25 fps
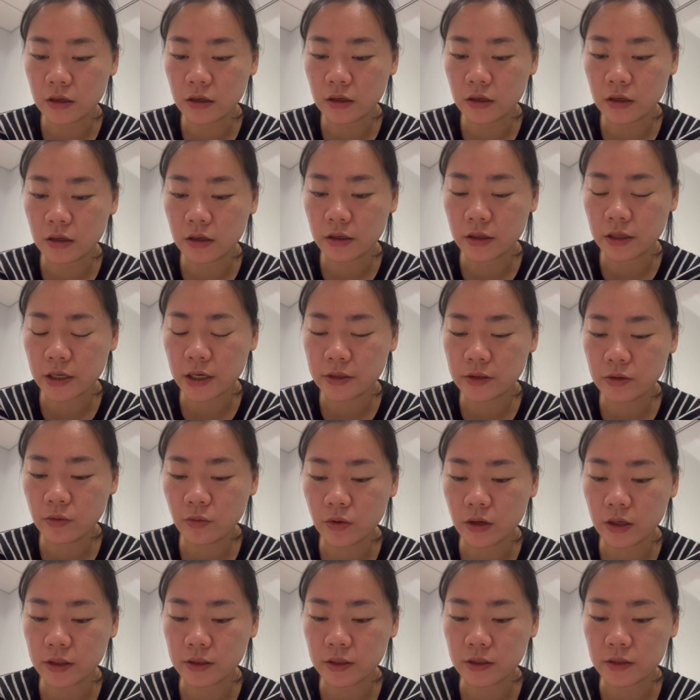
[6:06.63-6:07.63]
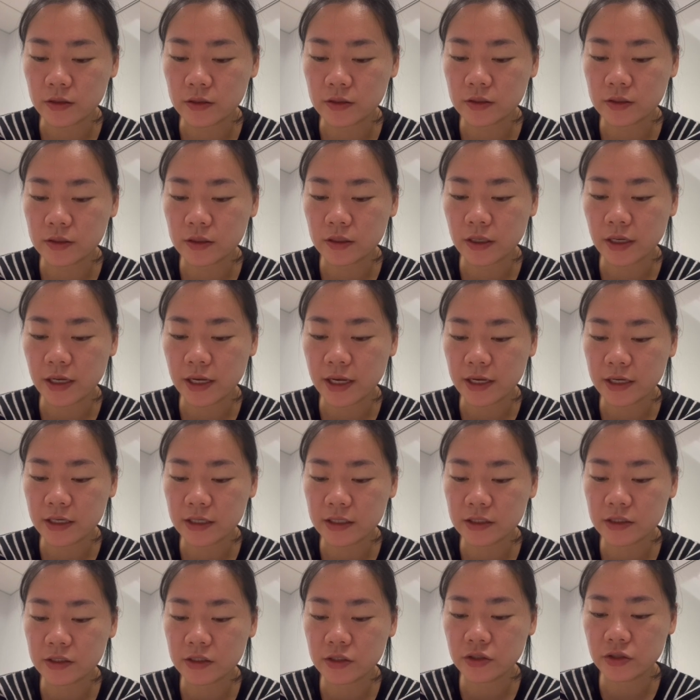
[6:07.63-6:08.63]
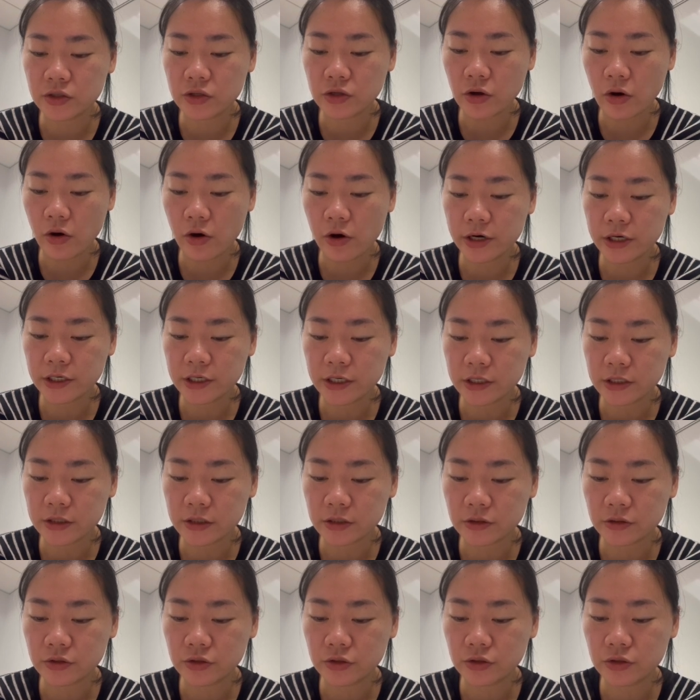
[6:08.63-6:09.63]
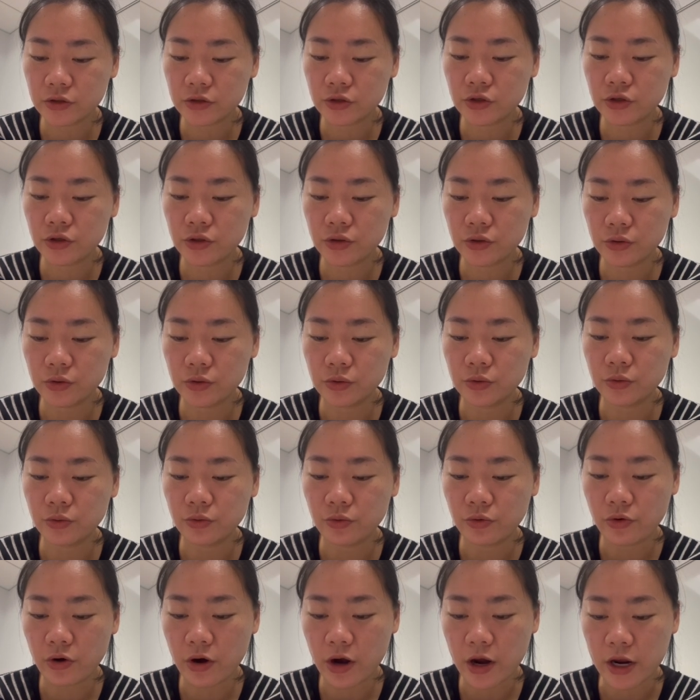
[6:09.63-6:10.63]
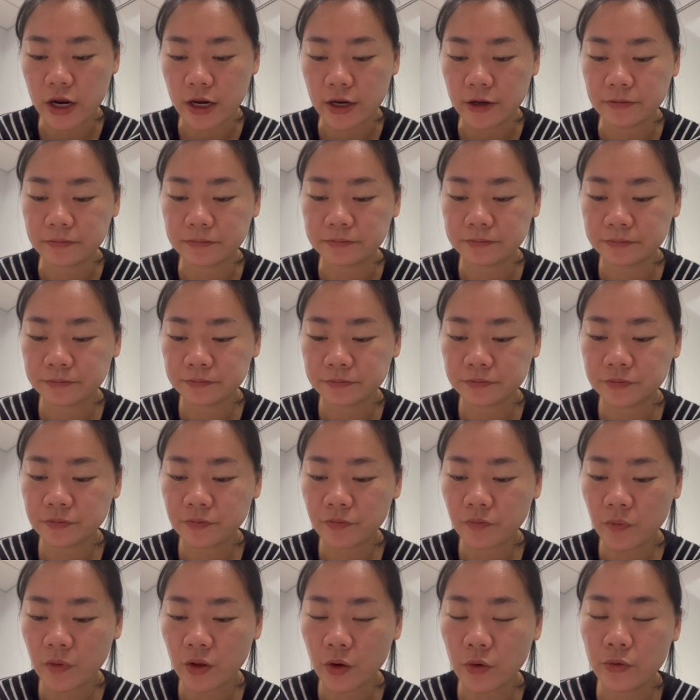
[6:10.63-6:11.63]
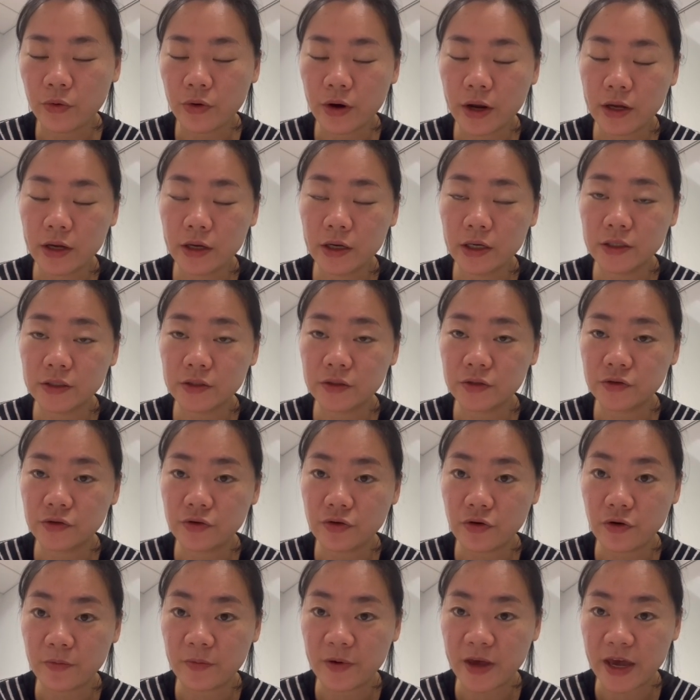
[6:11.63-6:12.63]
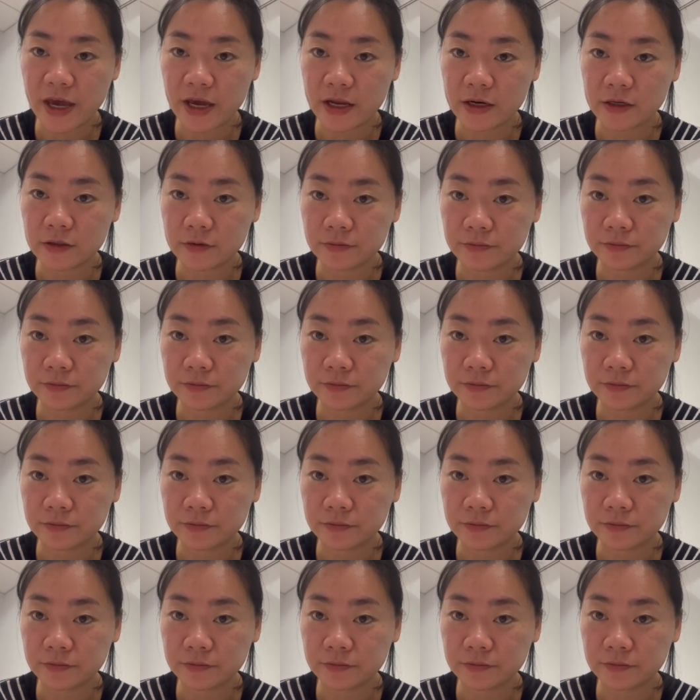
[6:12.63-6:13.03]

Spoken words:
Another one is, it started to rain. Rain is llover.